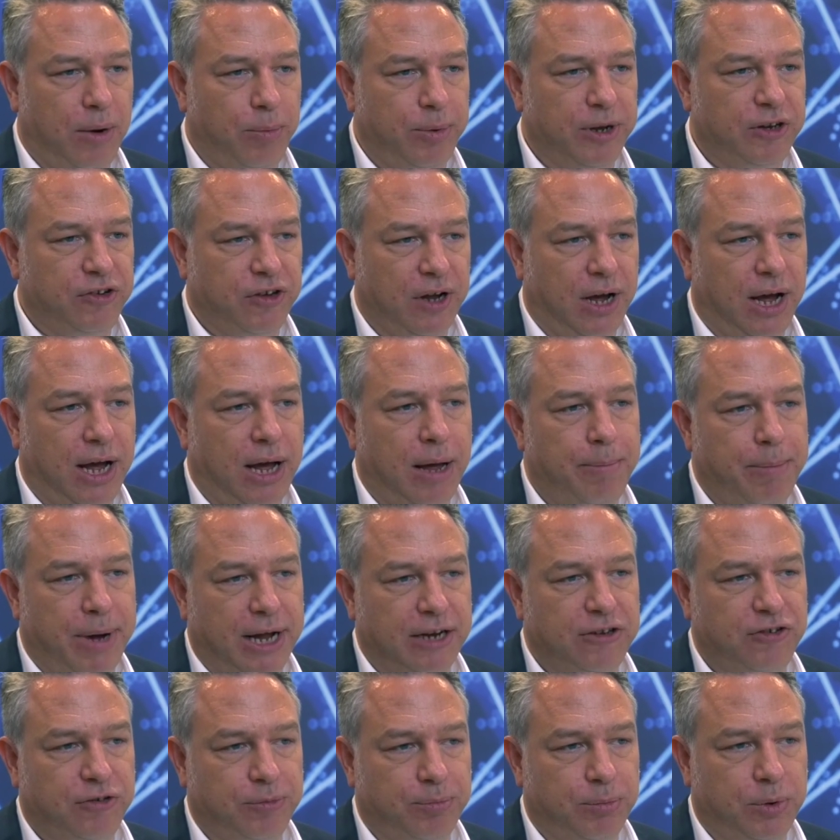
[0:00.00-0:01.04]
which are
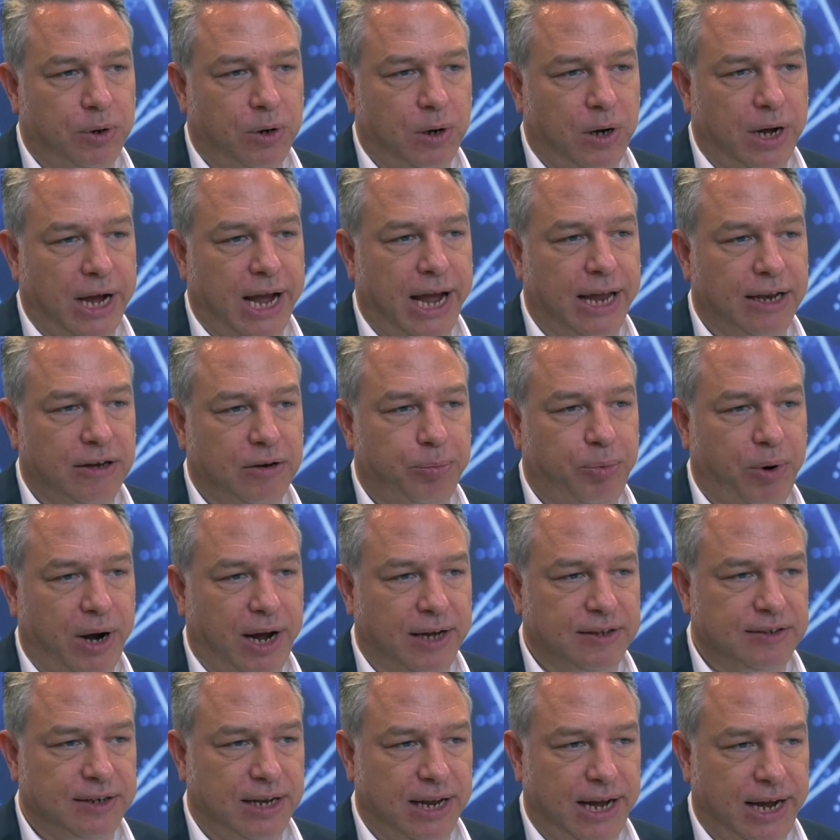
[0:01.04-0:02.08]
much more
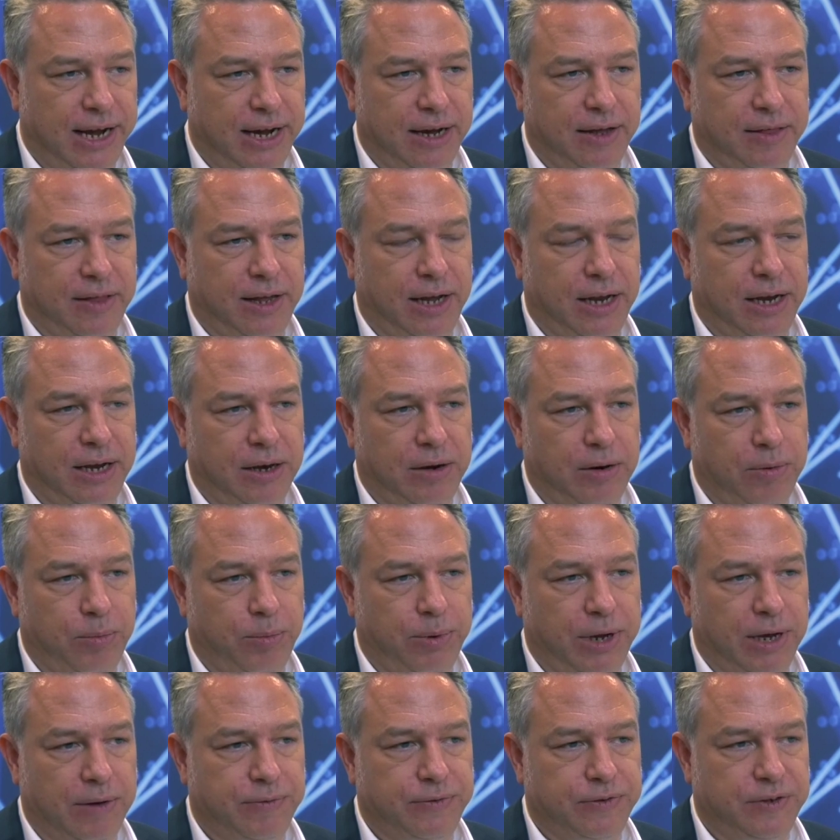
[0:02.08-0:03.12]
enterprise-like than
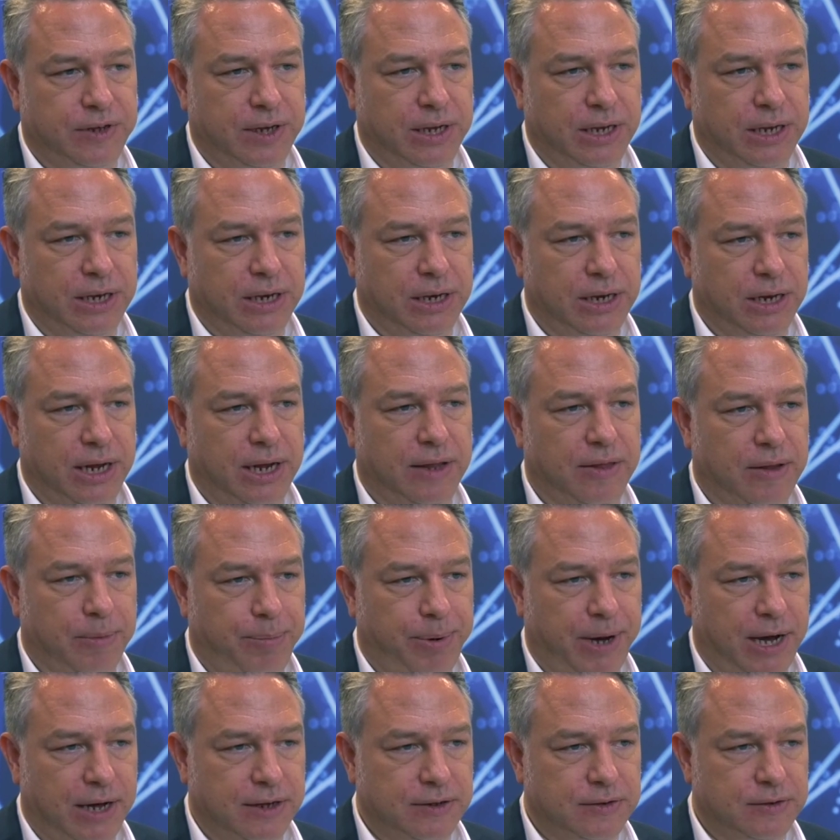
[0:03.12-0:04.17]
we have seen in the
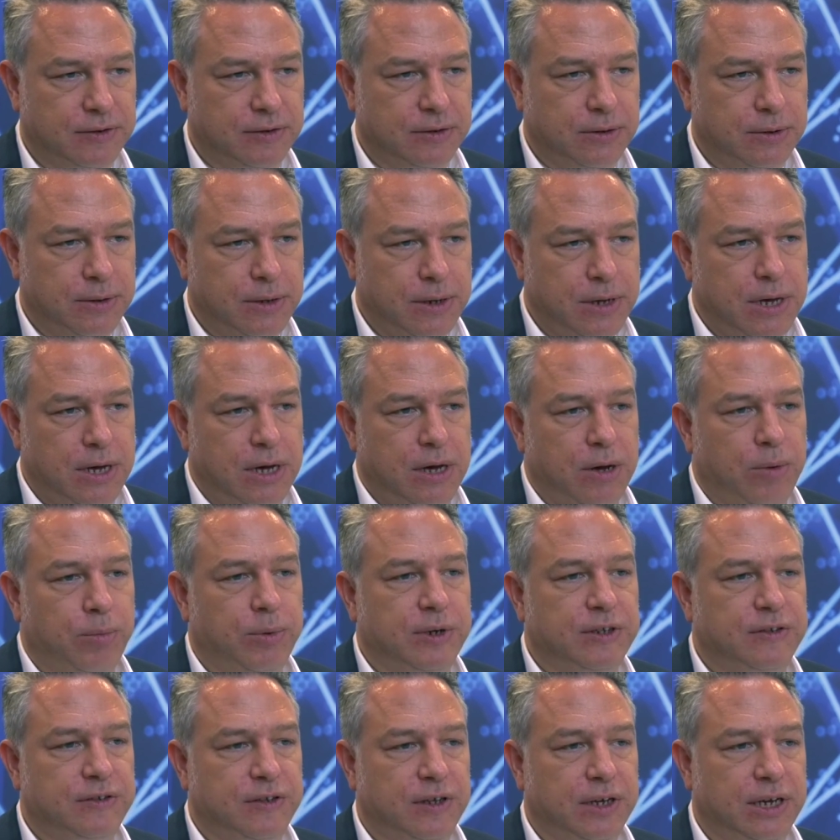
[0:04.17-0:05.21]
past.
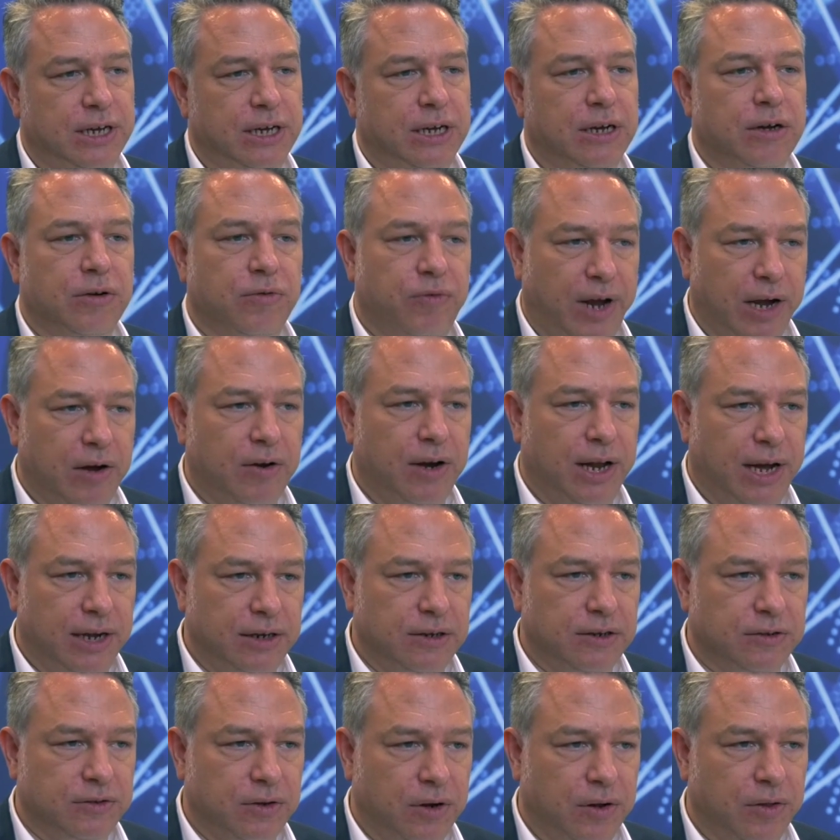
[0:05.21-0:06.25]
We see
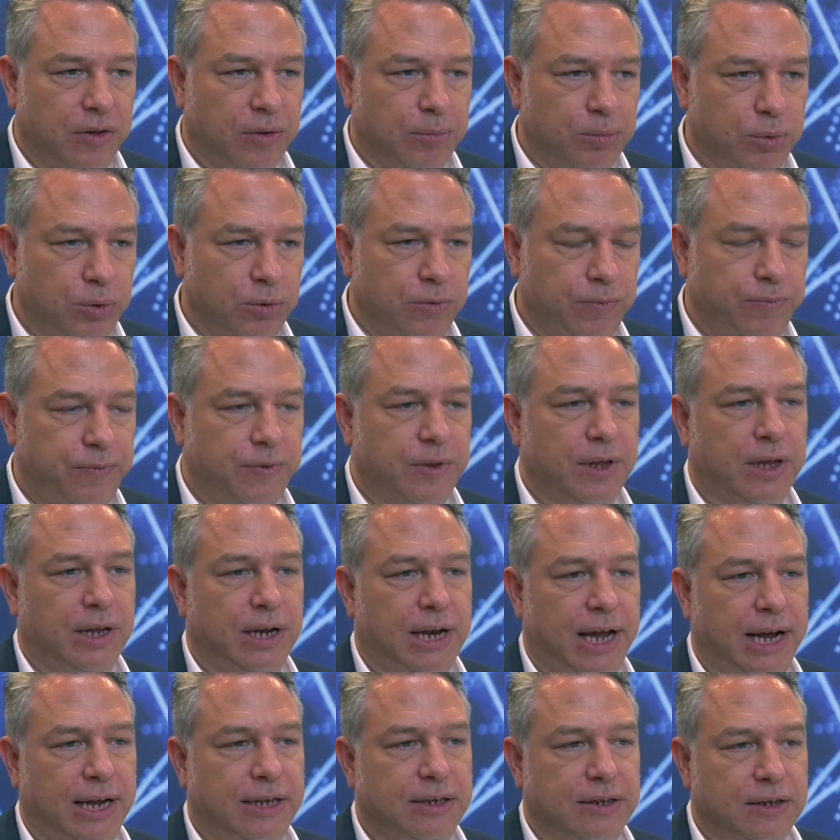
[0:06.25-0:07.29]
regulators on the move. The
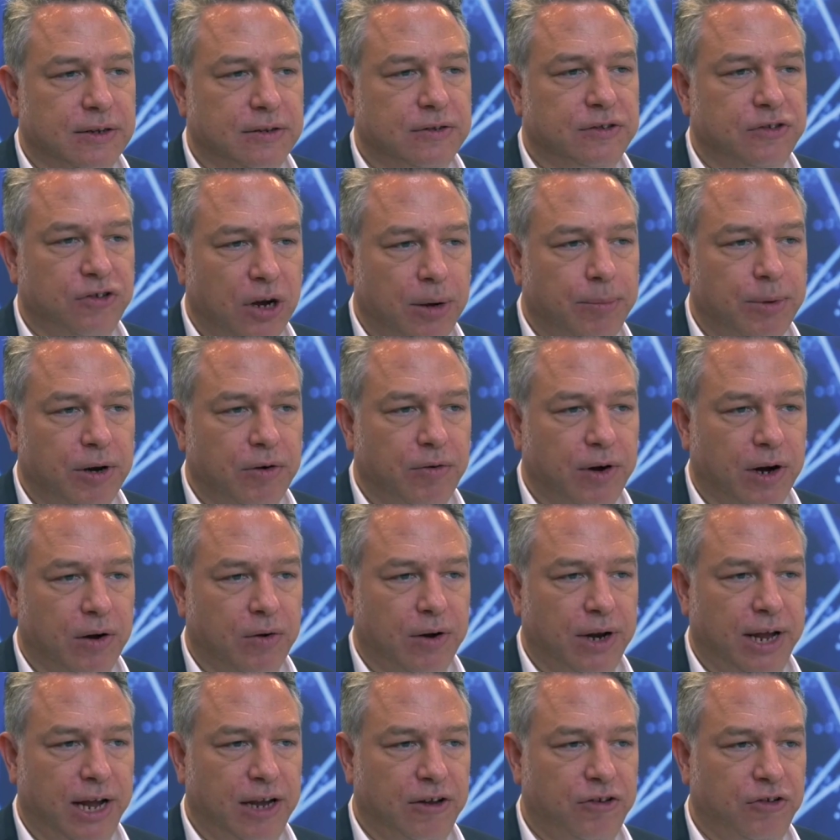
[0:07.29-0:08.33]
latest German
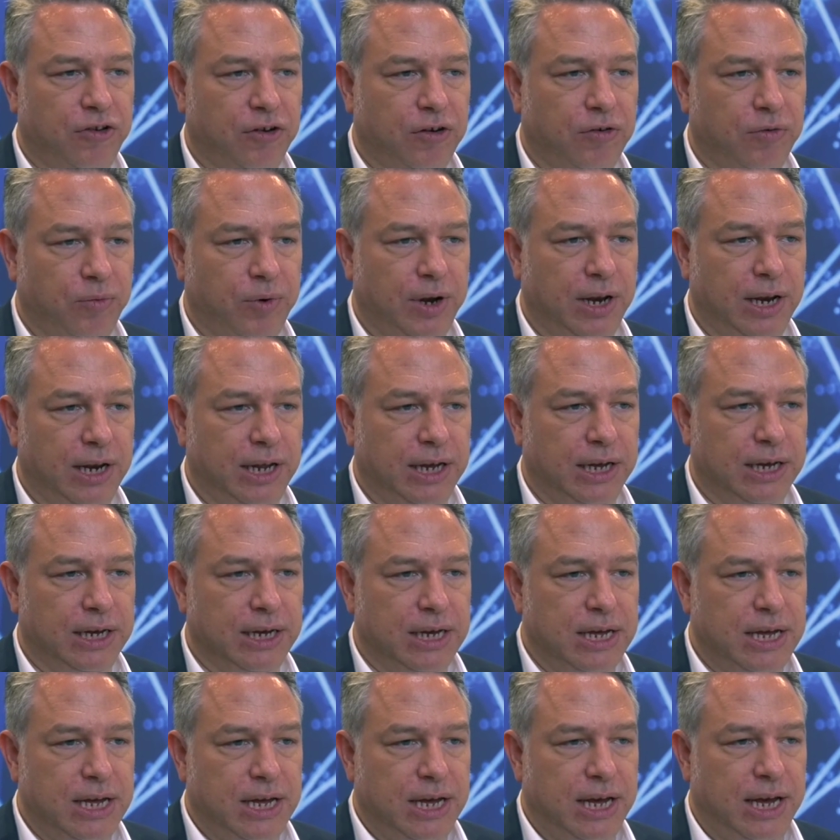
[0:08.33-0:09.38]
regulation really
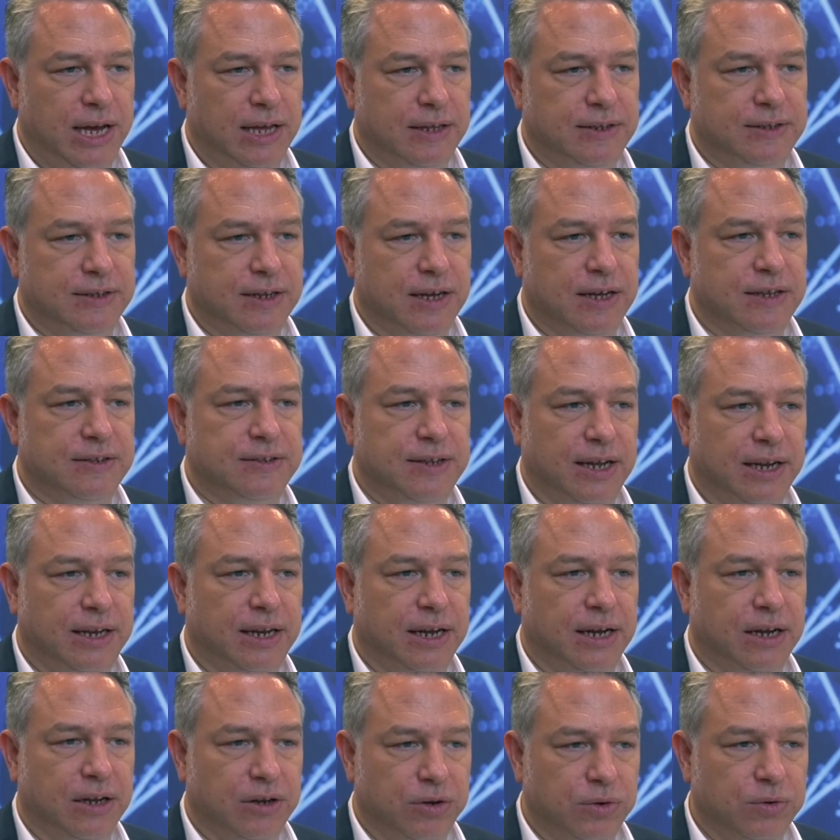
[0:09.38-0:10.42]
is
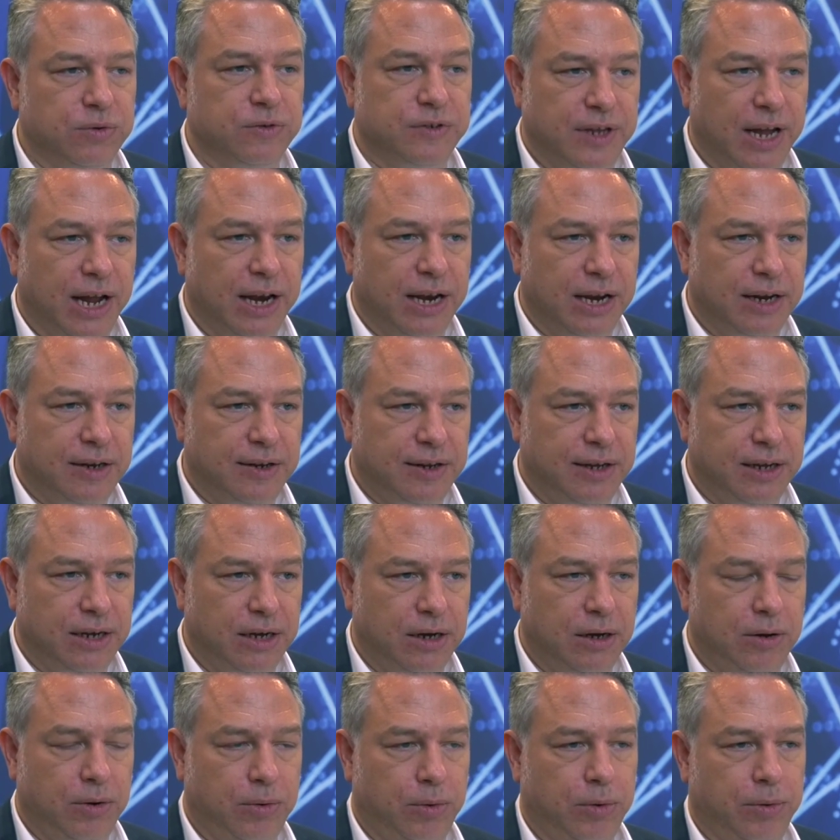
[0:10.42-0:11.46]
setting a new standard
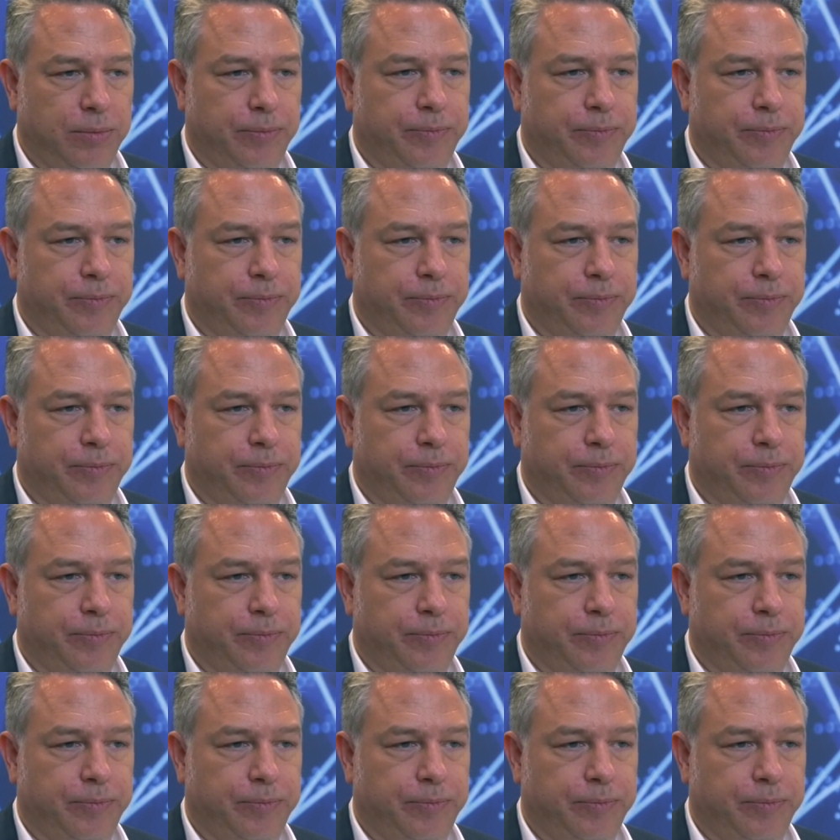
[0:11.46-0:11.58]
here.